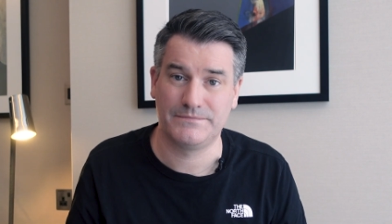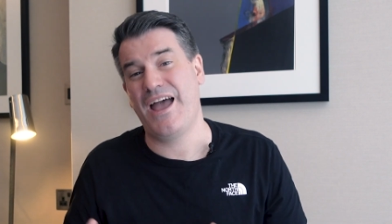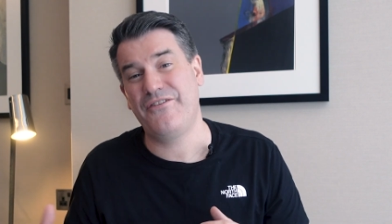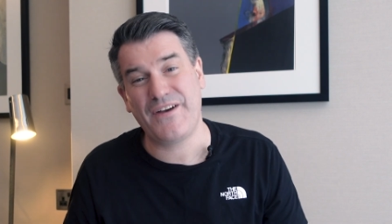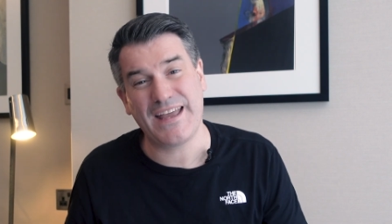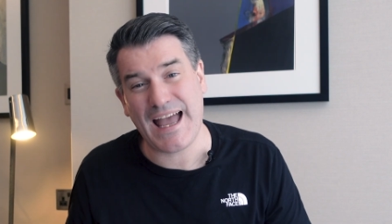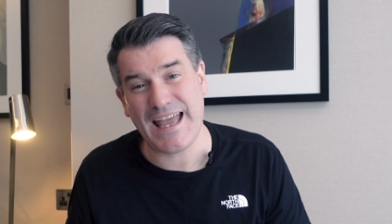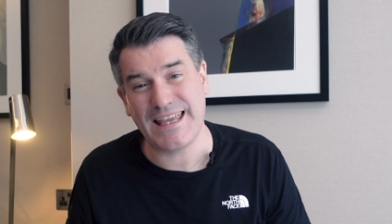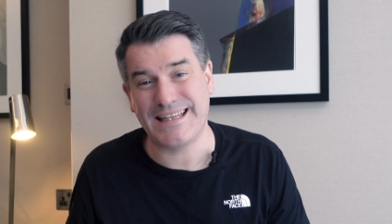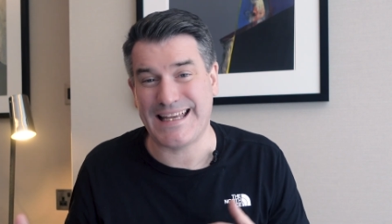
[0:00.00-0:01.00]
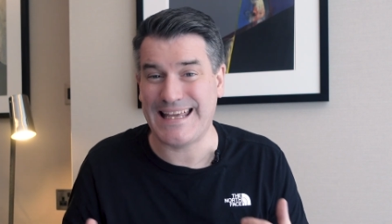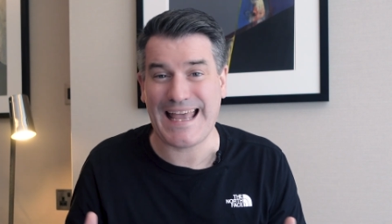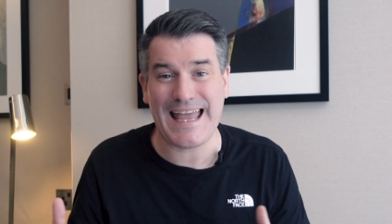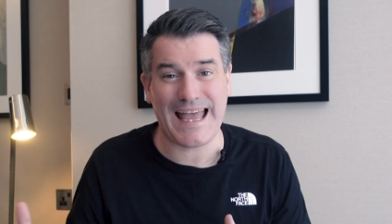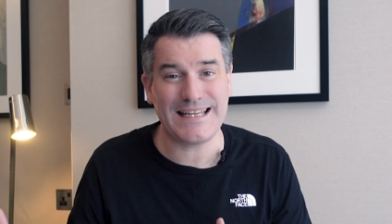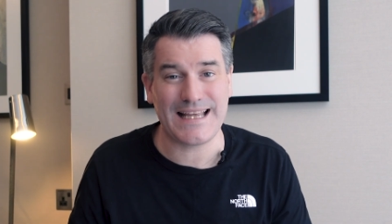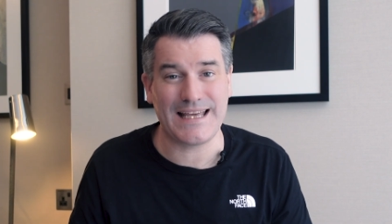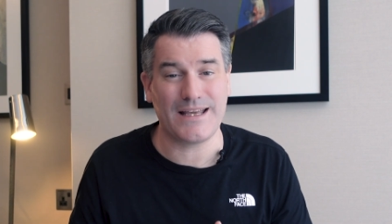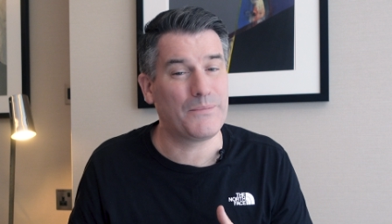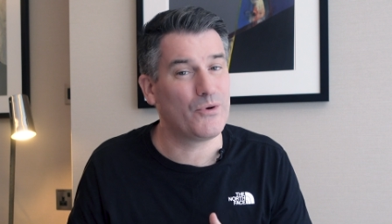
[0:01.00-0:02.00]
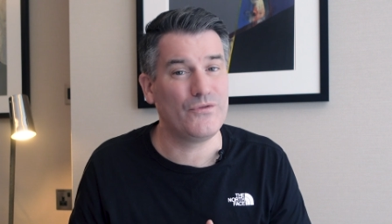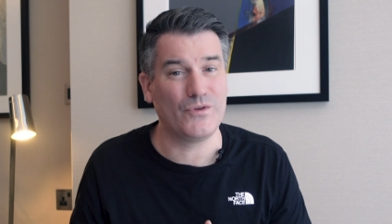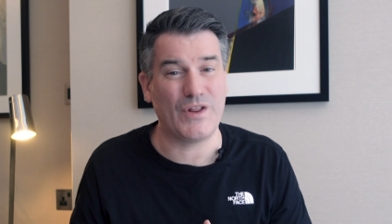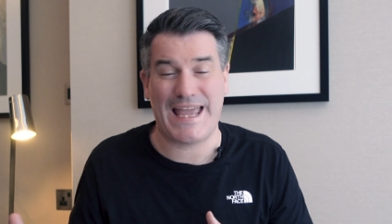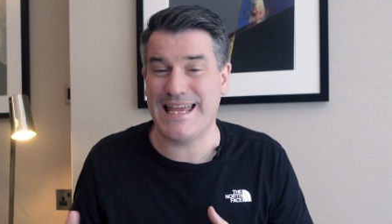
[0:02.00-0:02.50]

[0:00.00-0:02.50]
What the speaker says: FAA and EASA approval